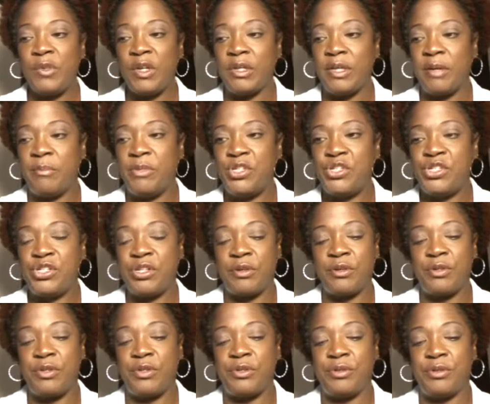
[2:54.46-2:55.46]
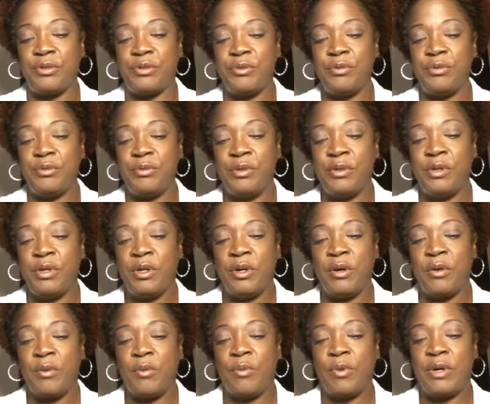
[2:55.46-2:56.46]
Let me show you
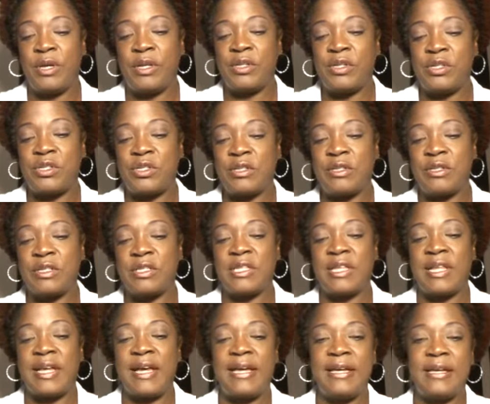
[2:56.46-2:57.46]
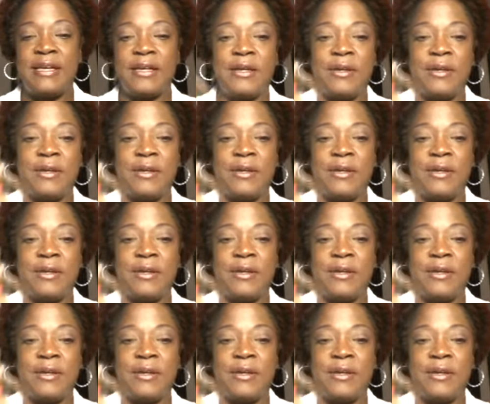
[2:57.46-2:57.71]
what this looks like.